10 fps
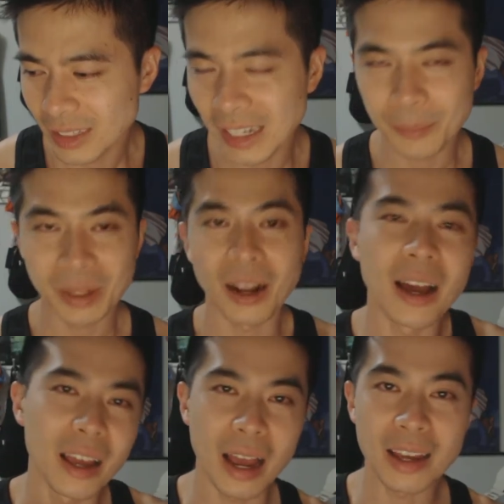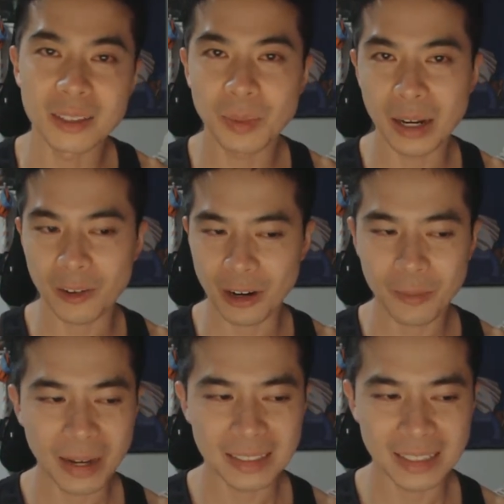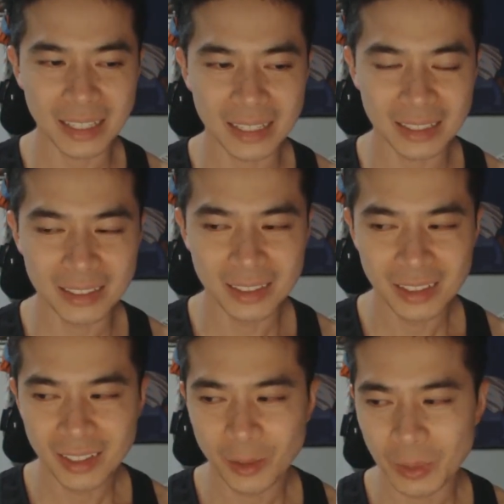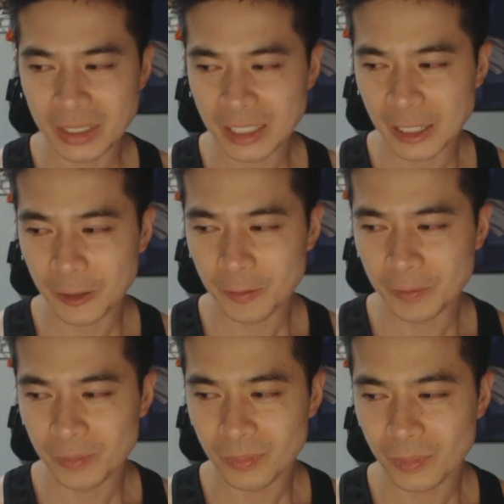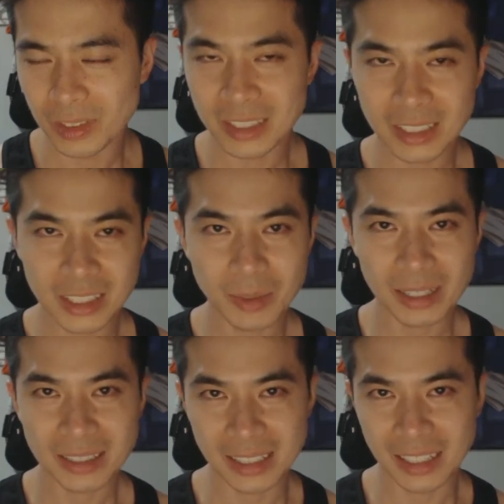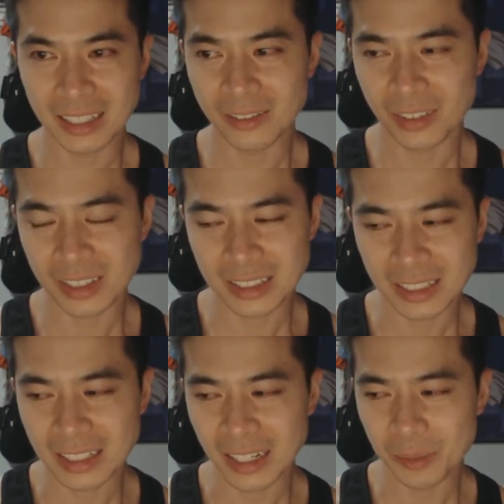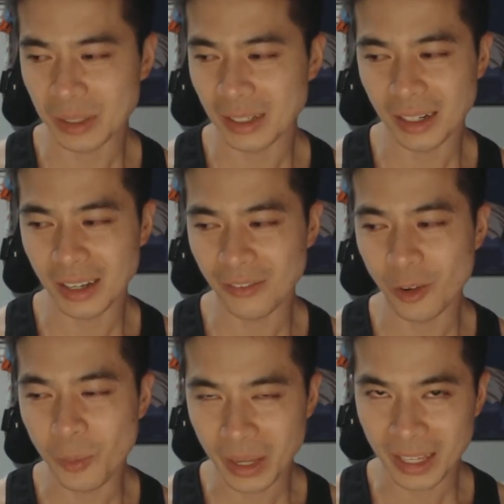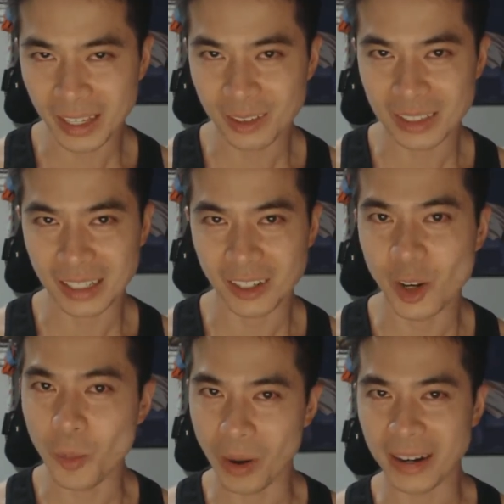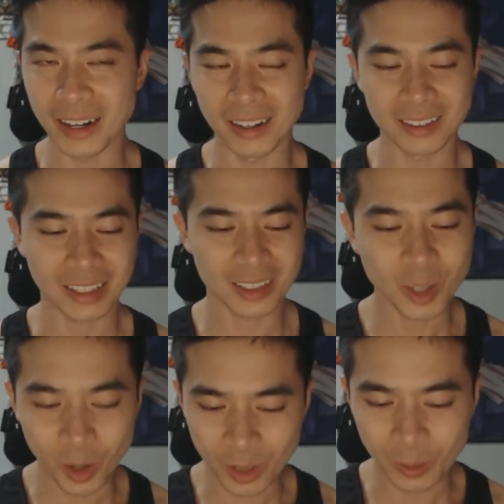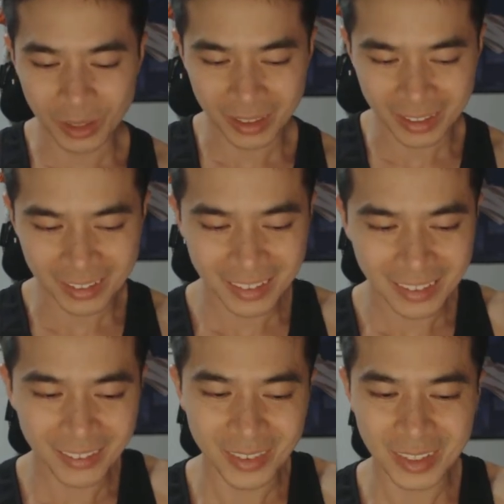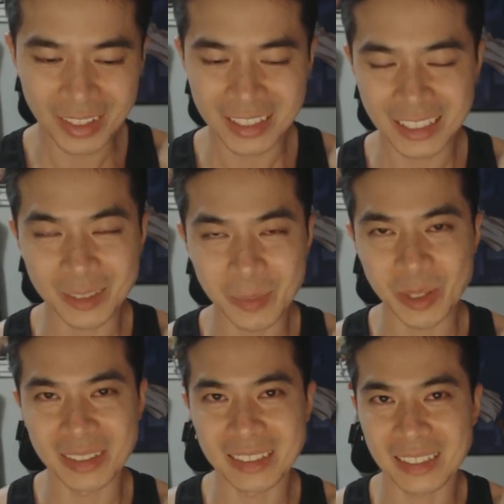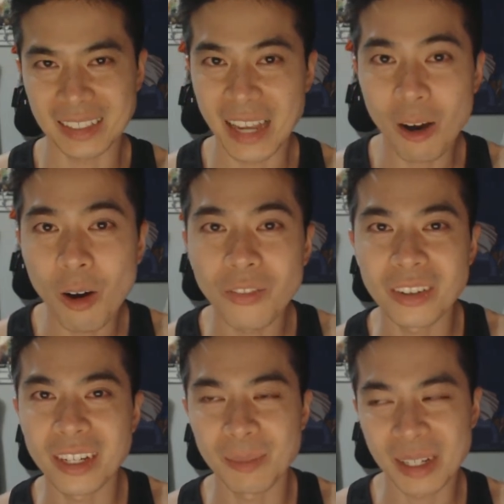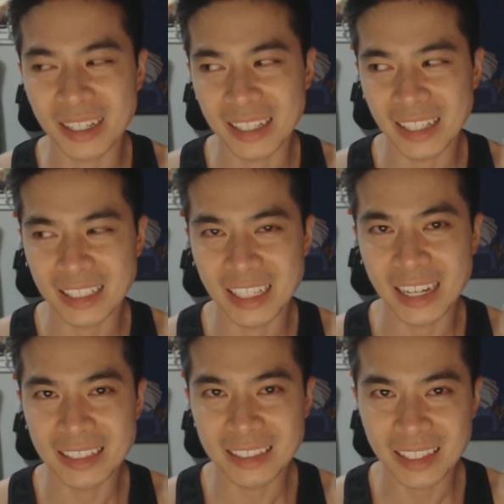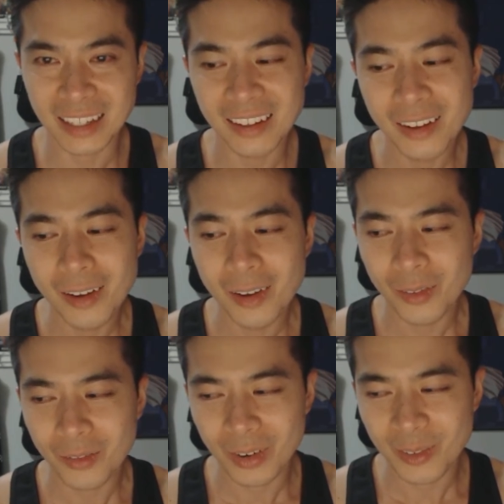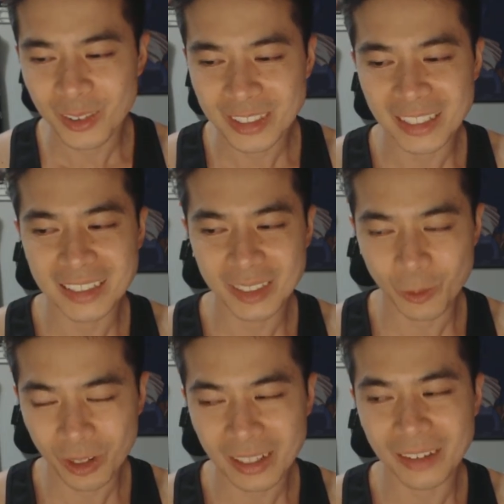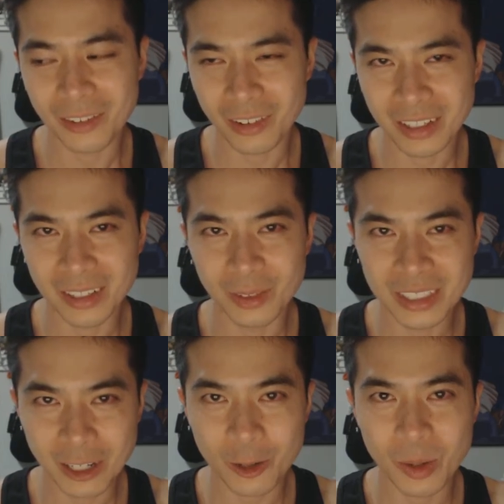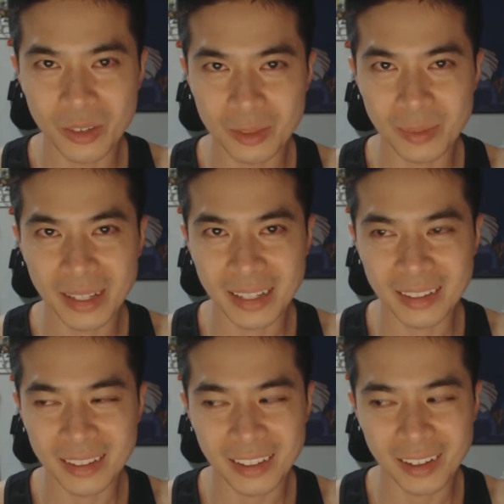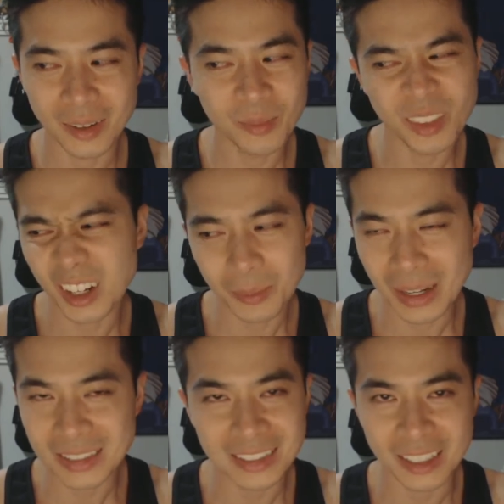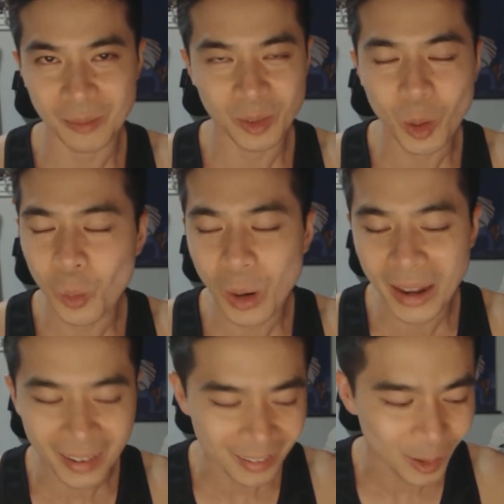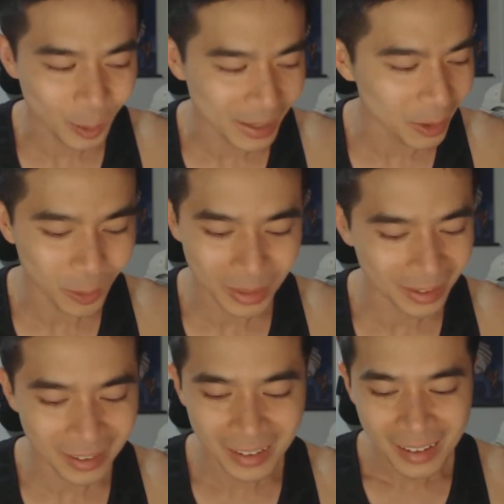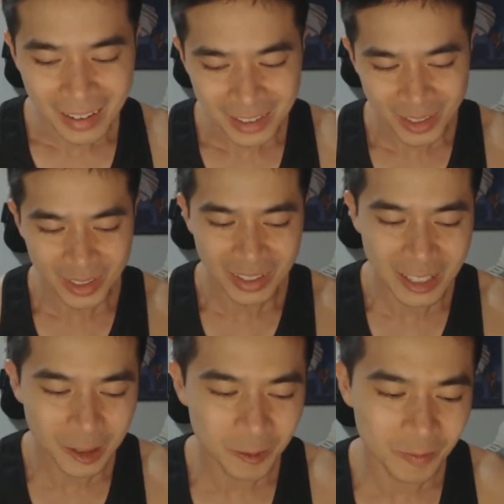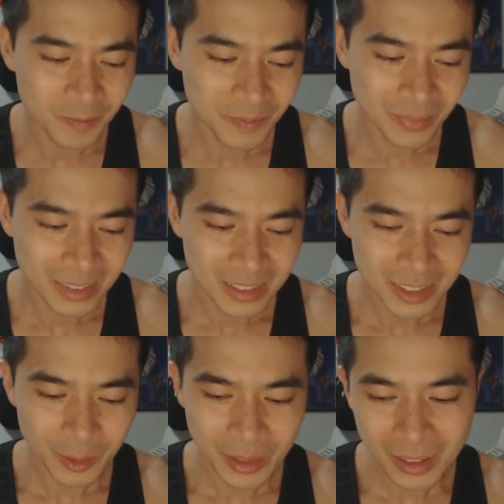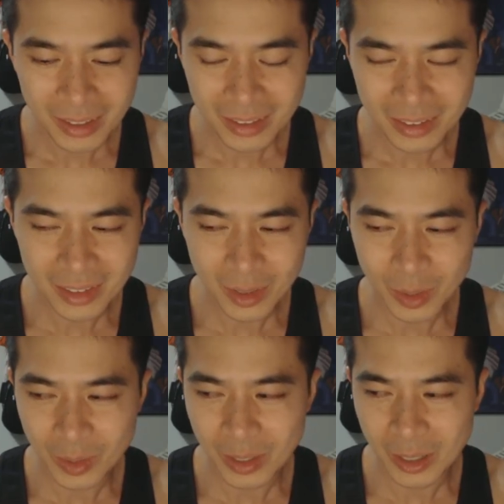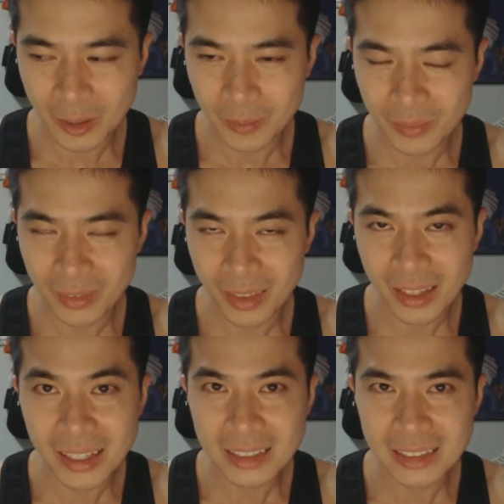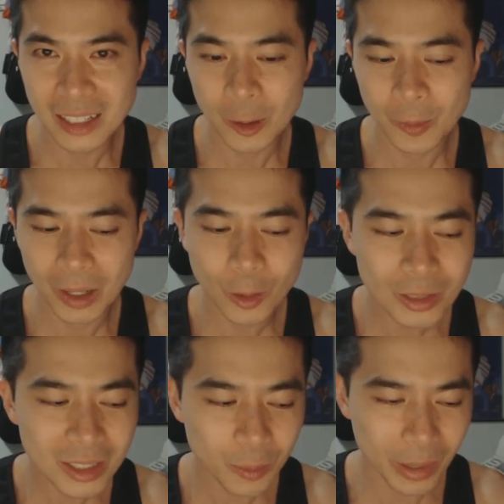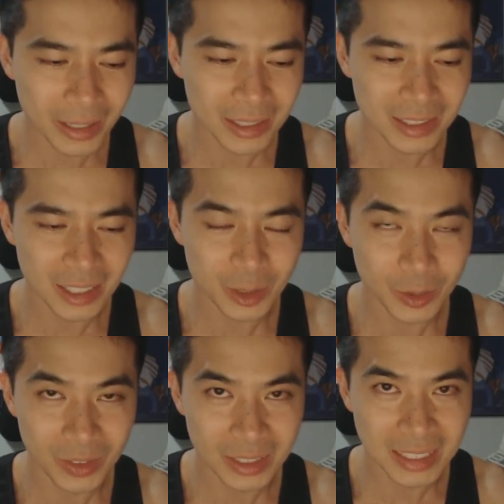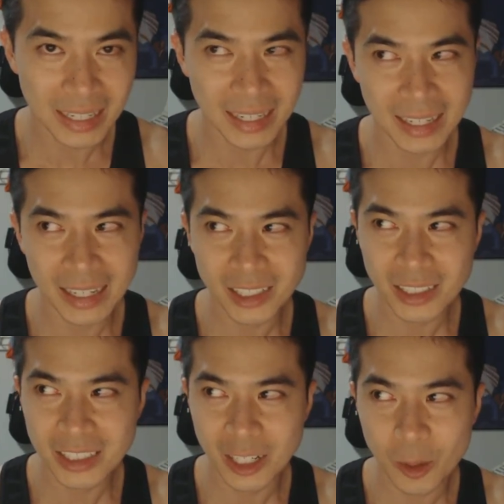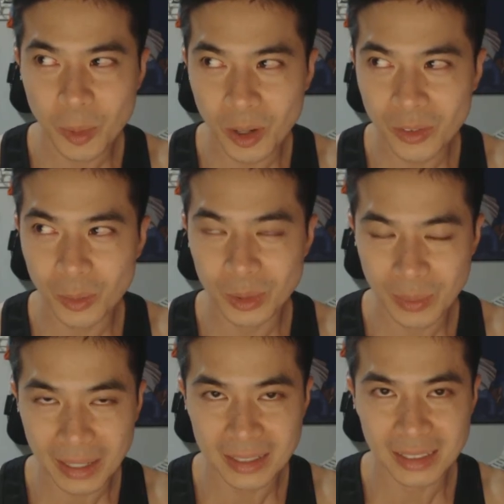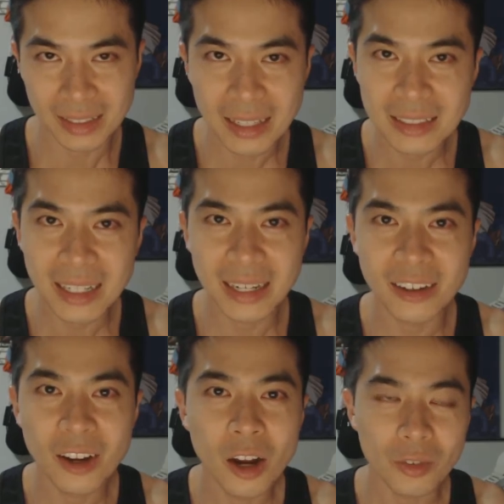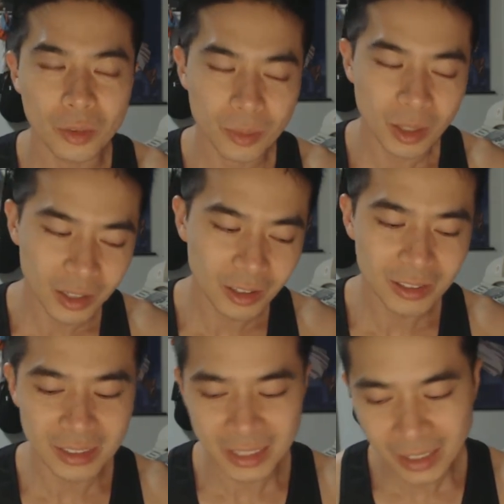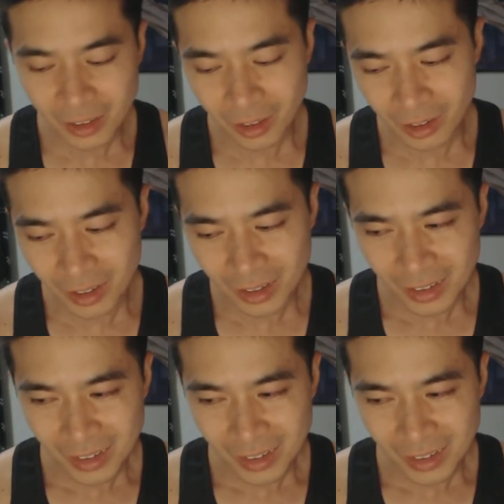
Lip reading: yeah, but I had to buy a ground pass to get in, which was $60 to get in for the Sunday, but for me, it was like a no-brainer. It was like totally worth it for this experience, because how often am I going to get a chance to get front row tickets to Rod Laver Arena when Sharapova is playing? You know, I'm not going to pass this up. No way, no way, no way. So, the thing is, I looked at the practice schedule for the day, and actually Sharapova was practicing that day from 9 o'clock to 10 o'clock.